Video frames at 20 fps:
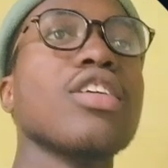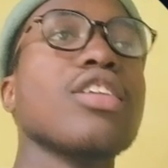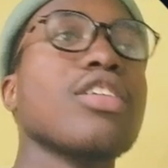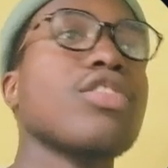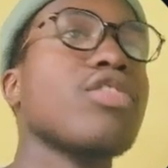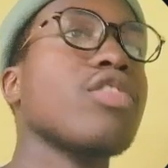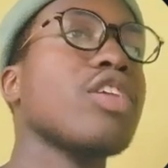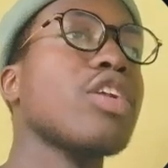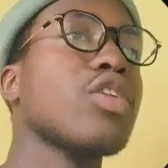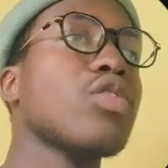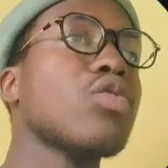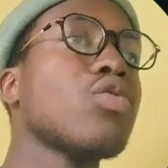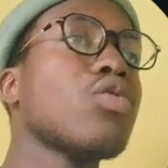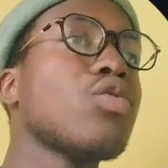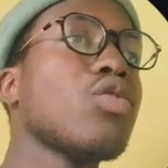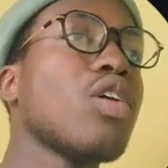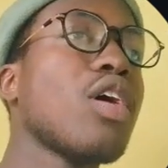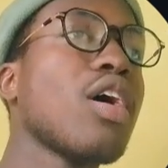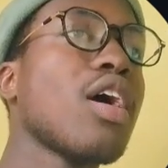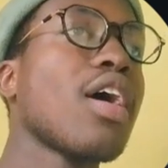Just
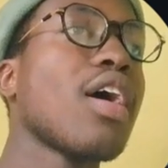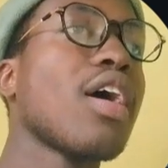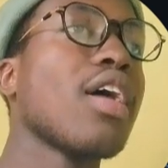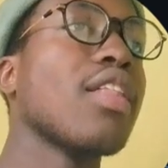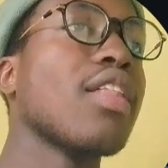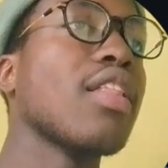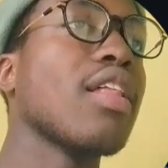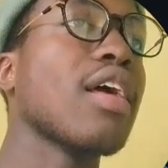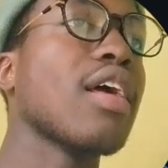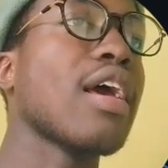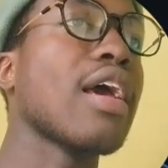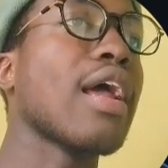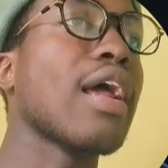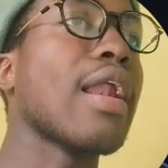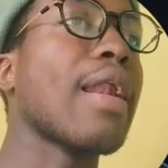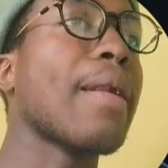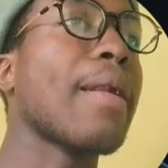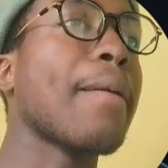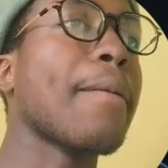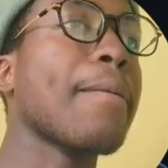redo,
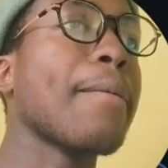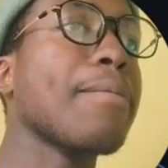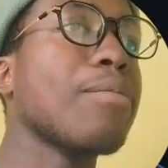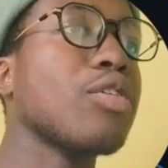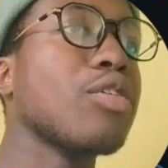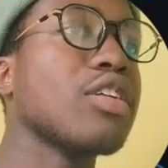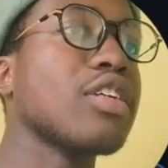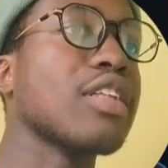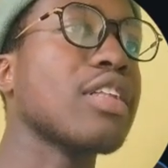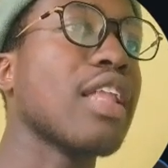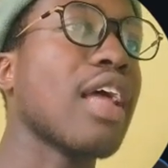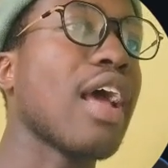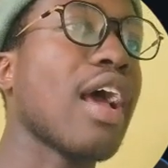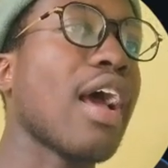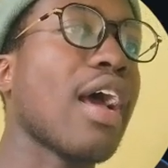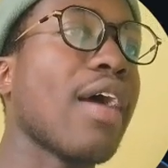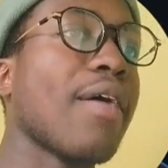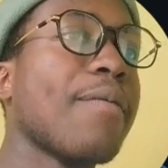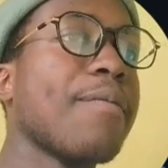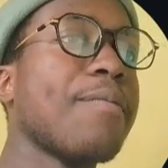then put it
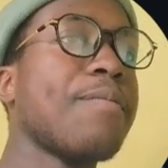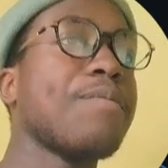there.